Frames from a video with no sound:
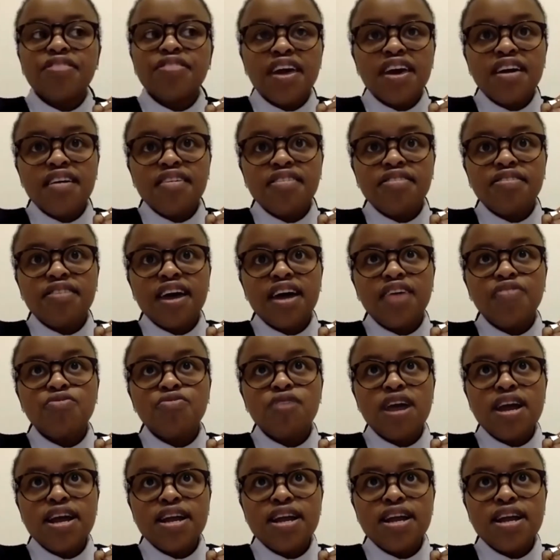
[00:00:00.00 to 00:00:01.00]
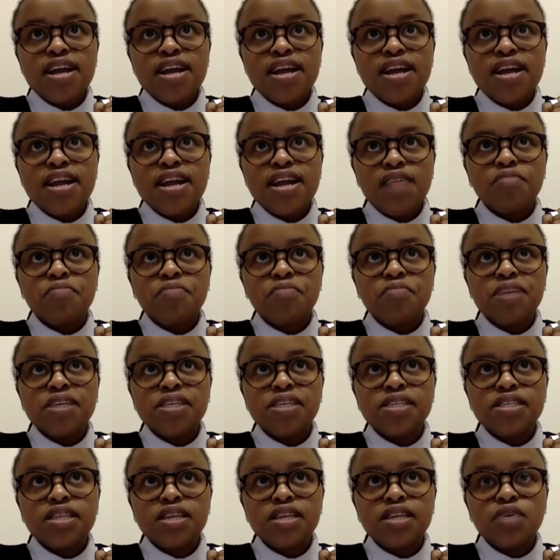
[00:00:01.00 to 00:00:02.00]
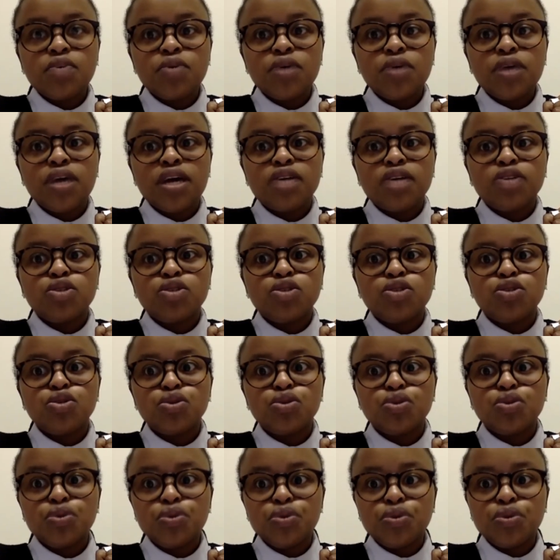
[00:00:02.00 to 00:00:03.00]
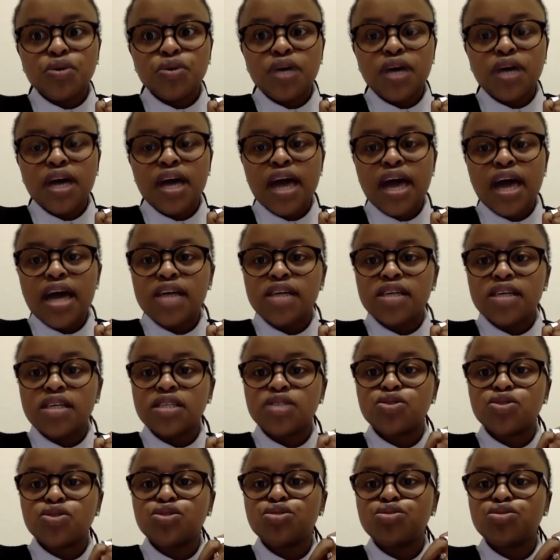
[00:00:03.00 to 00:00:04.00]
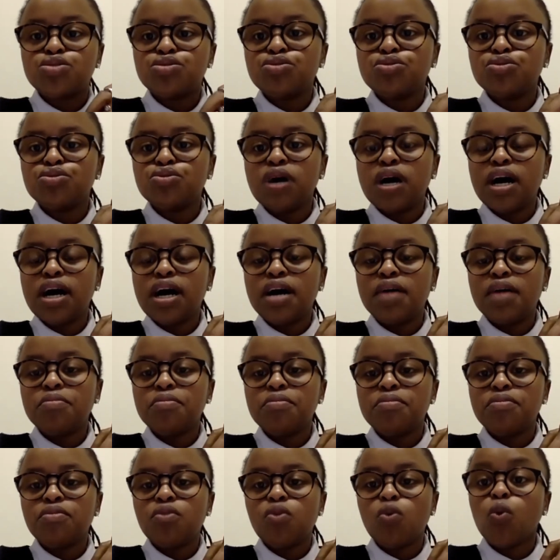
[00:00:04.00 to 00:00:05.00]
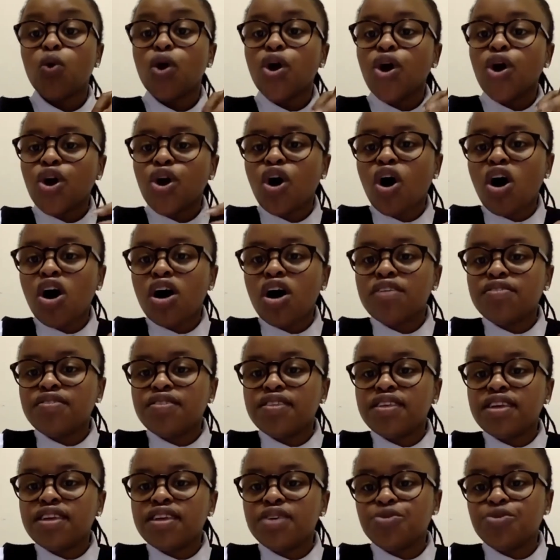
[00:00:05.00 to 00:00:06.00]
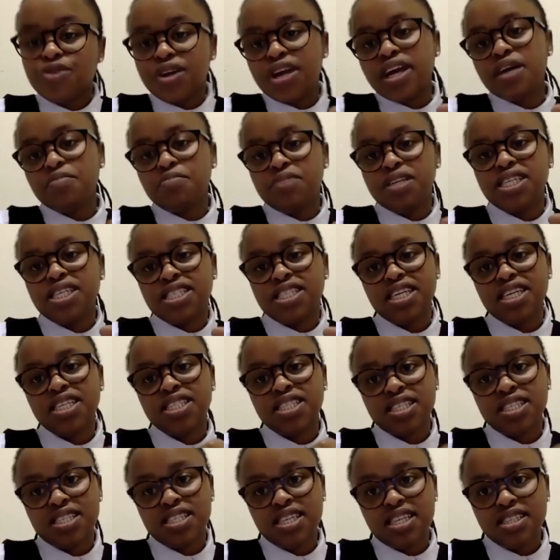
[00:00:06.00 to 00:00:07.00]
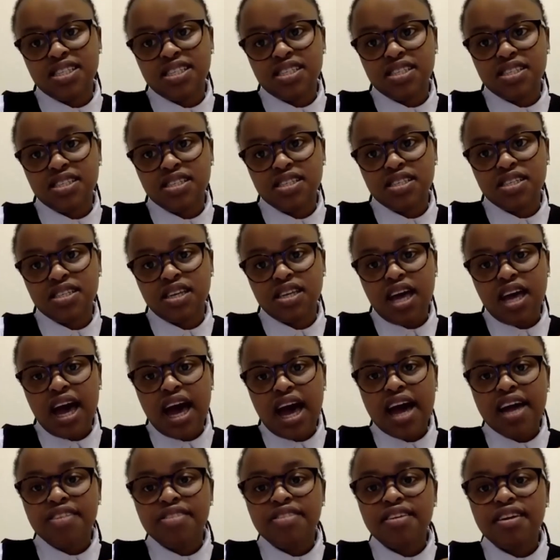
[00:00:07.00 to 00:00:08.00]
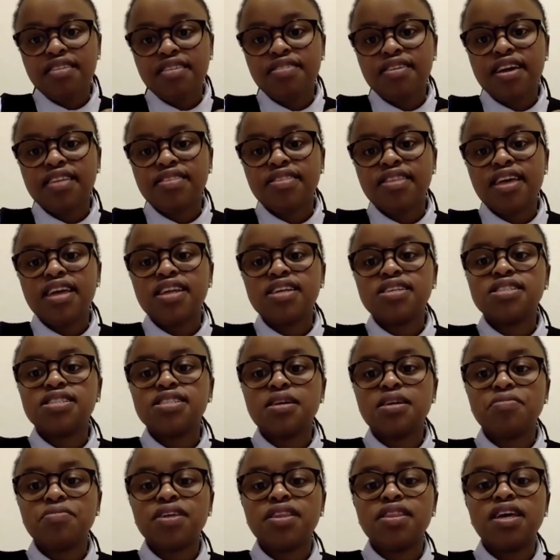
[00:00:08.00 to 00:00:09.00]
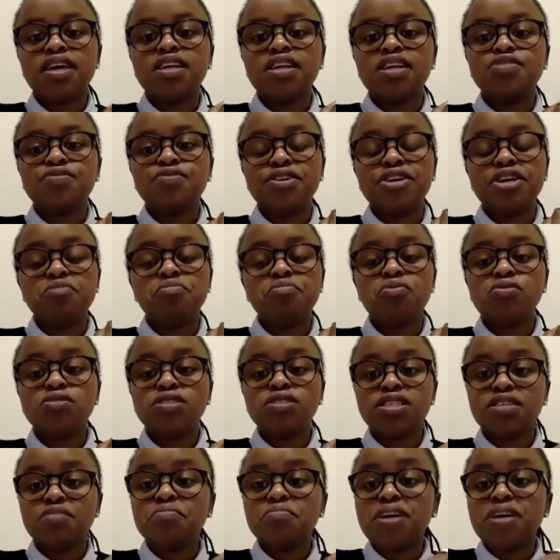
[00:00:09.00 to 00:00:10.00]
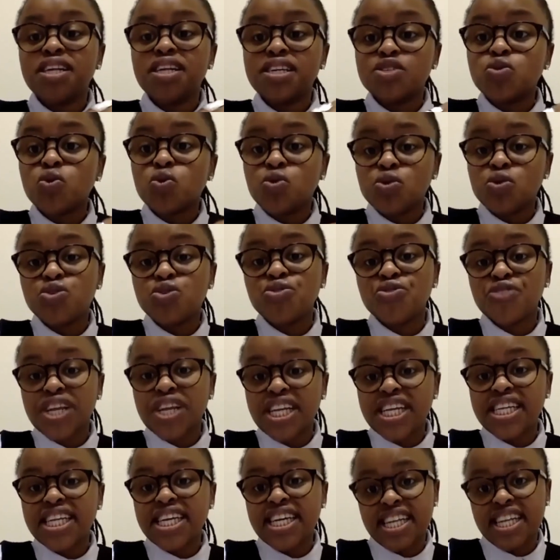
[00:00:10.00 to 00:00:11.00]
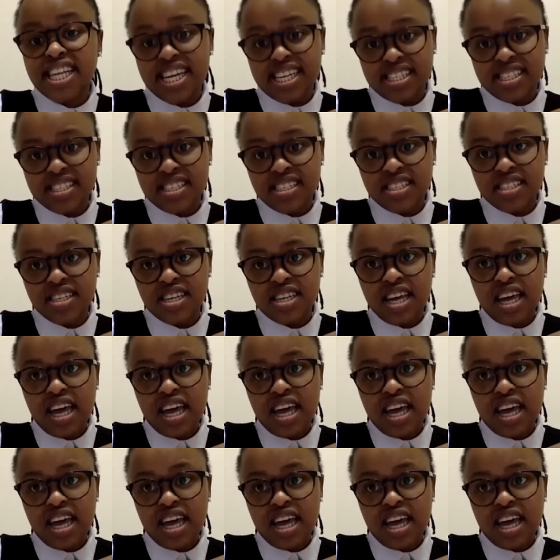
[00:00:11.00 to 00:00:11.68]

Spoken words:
think that right now the best thing we can do is to work on the rehabilitation centers. I think that that is something that is very important, but it's also really neglected.